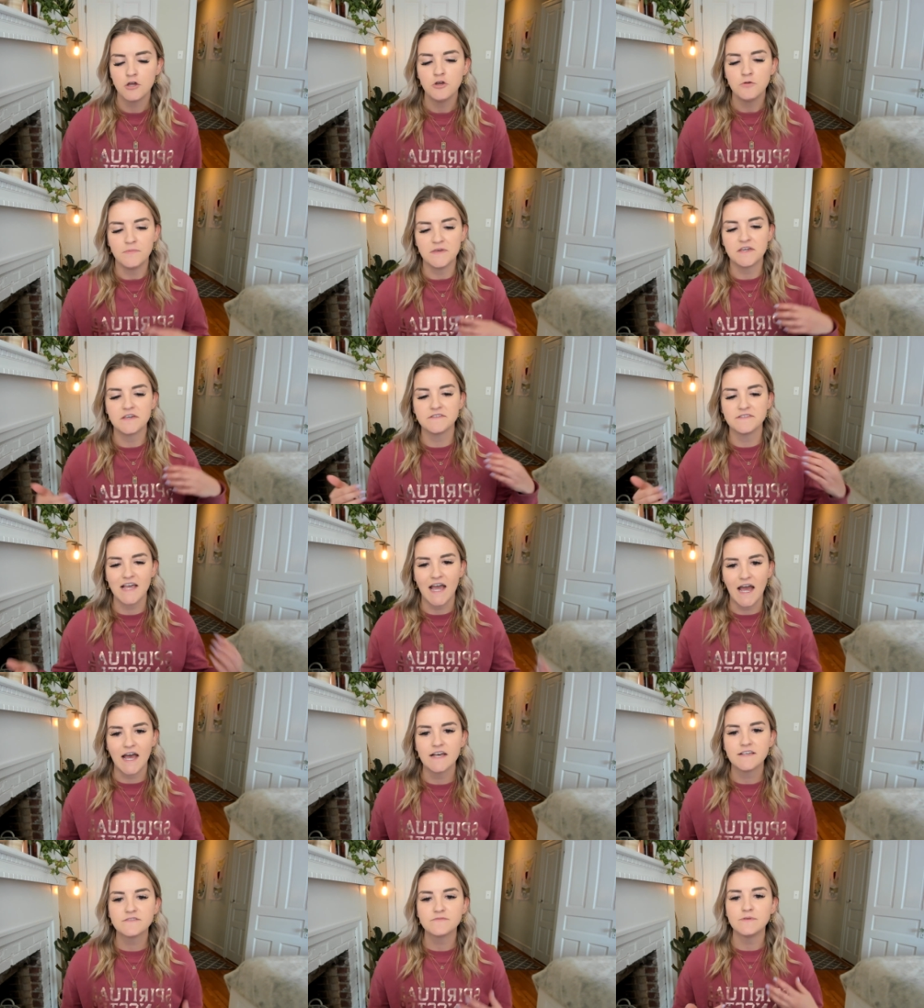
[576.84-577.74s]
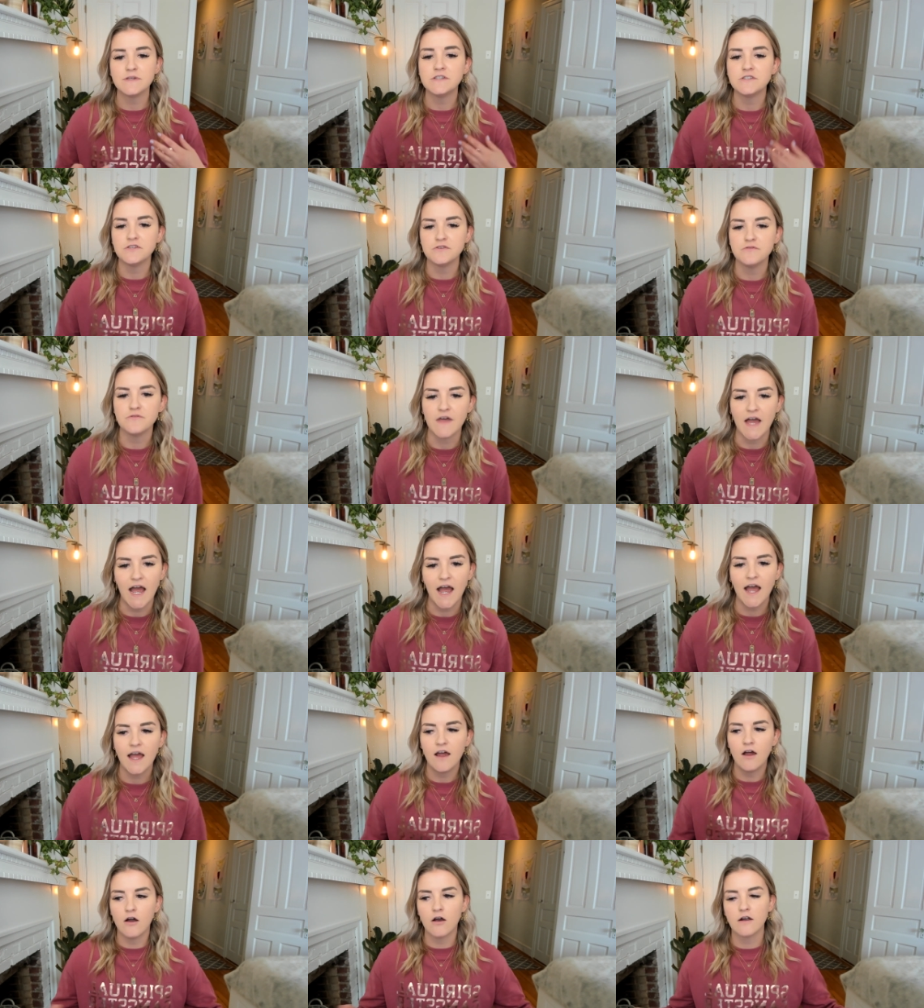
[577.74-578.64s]
because as we do
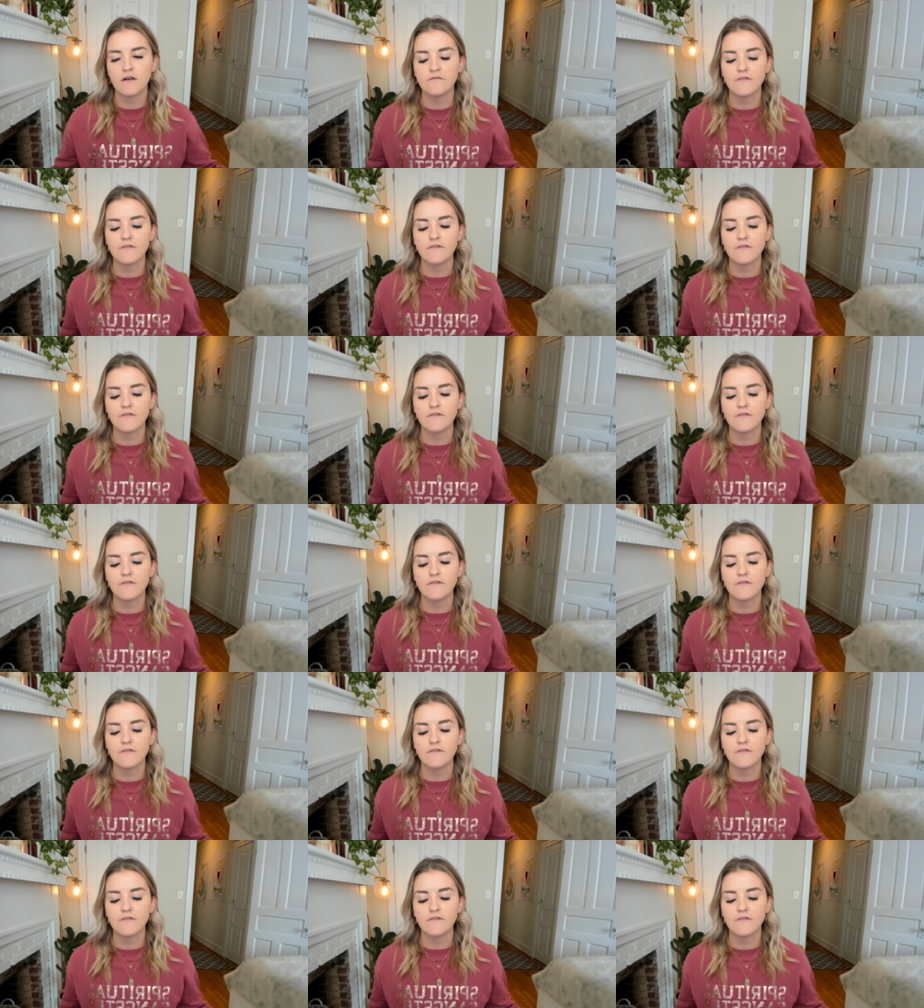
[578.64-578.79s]
that our